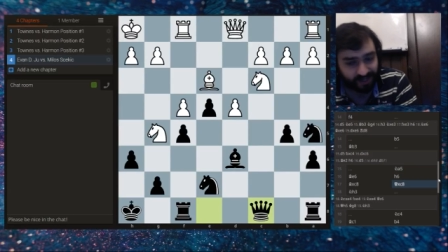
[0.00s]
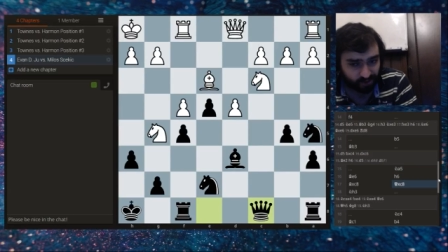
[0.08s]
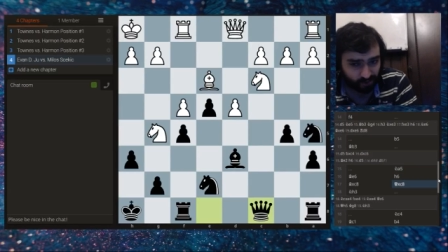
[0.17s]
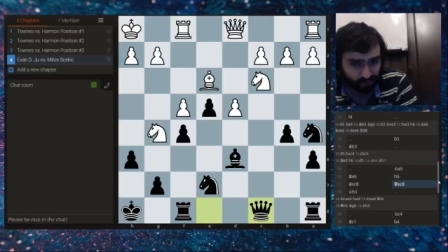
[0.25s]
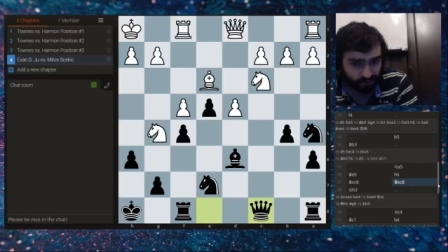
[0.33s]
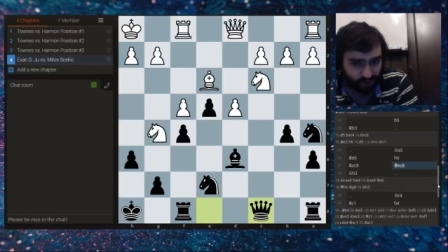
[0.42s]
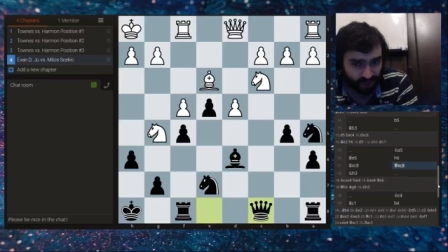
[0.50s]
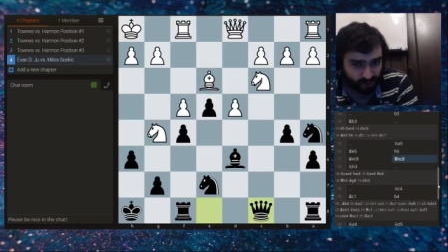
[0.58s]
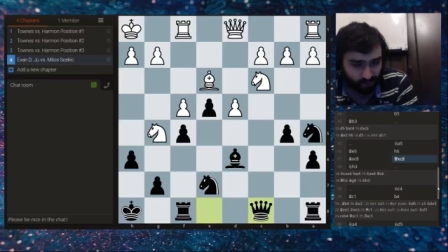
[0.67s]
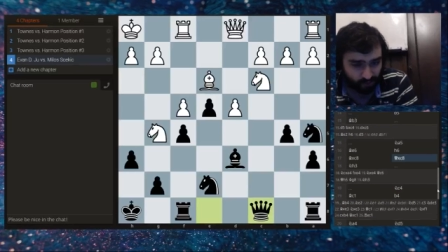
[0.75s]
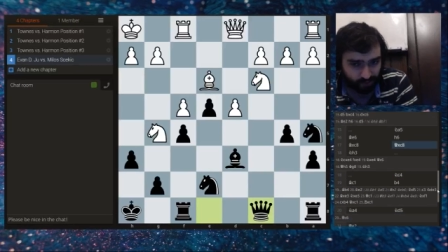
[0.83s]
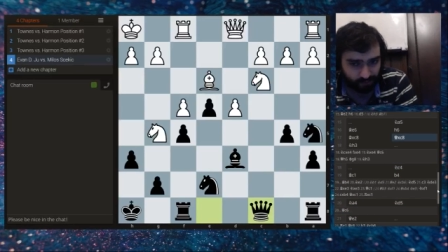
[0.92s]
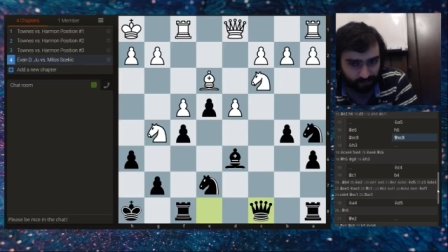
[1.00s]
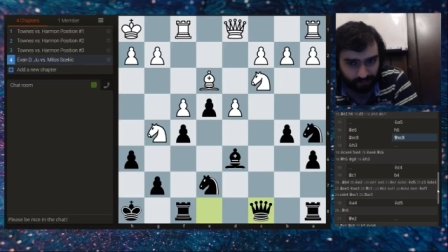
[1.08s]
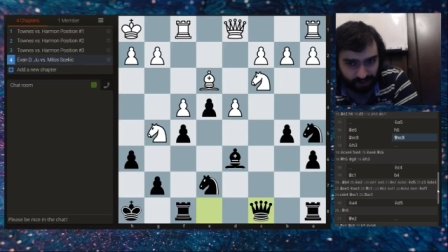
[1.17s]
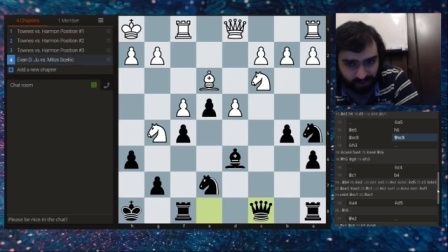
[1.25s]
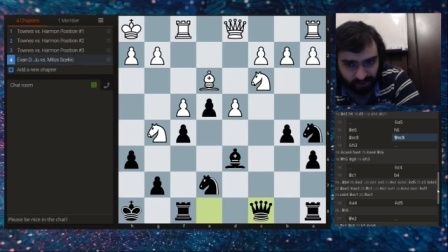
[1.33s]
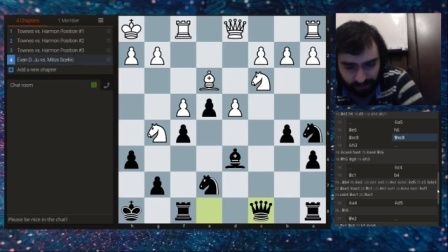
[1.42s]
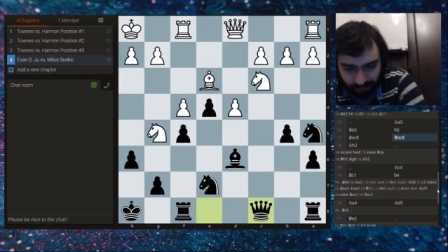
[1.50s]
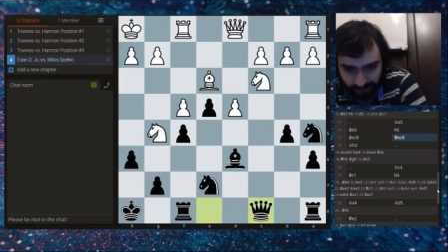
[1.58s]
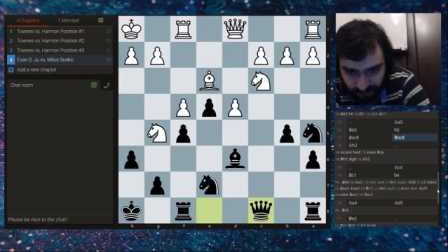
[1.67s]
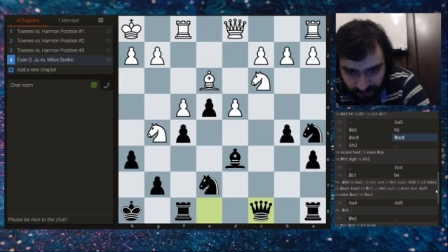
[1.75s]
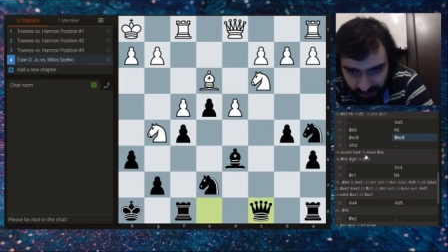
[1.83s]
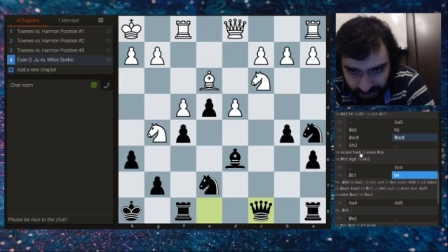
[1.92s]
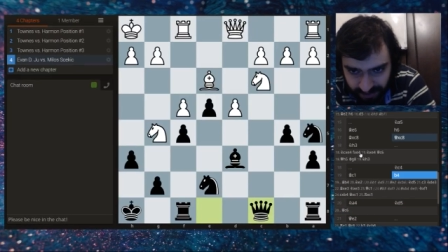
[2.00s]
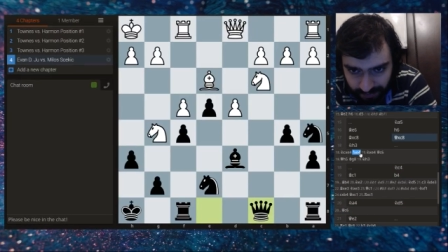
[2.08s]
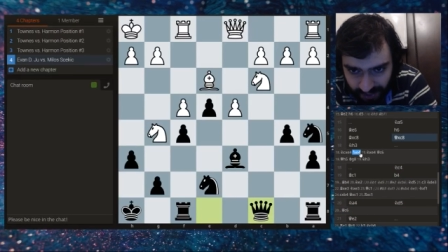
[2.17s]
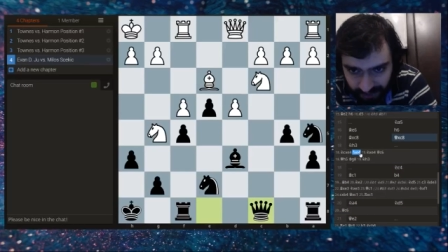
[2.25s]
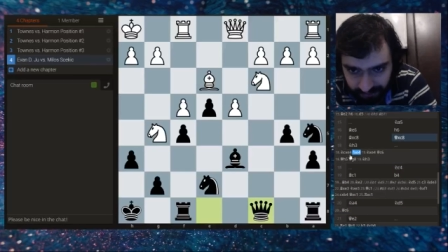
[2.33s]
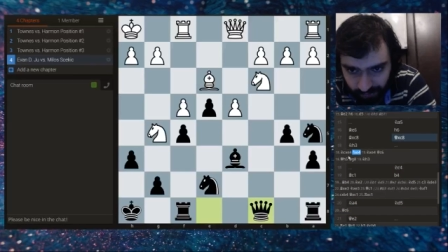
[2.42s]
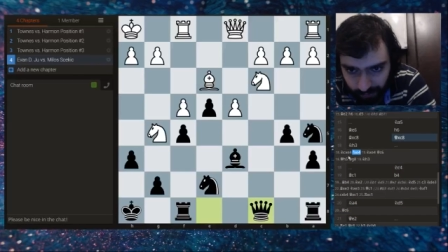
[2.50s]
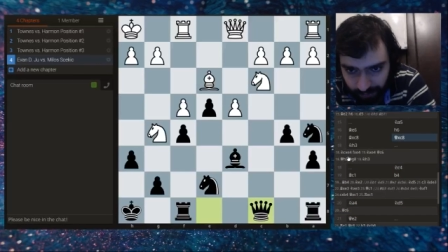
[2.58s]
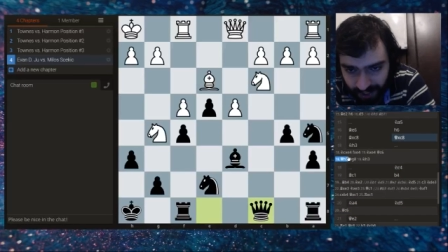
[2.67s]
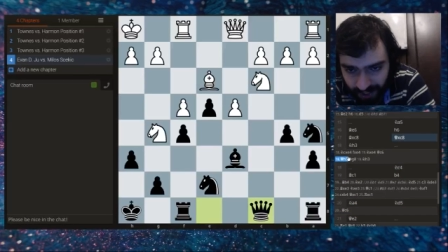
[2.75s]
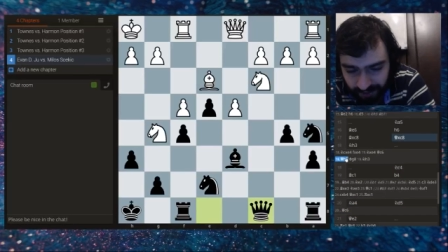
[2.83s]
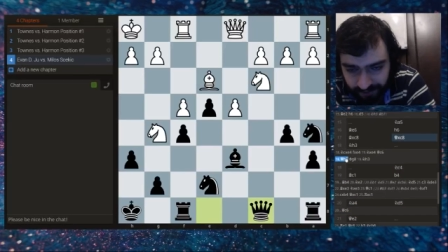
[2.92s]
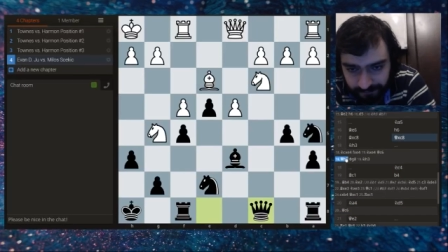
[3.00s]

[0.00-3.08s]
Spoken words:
Shows you how much the position is bad for black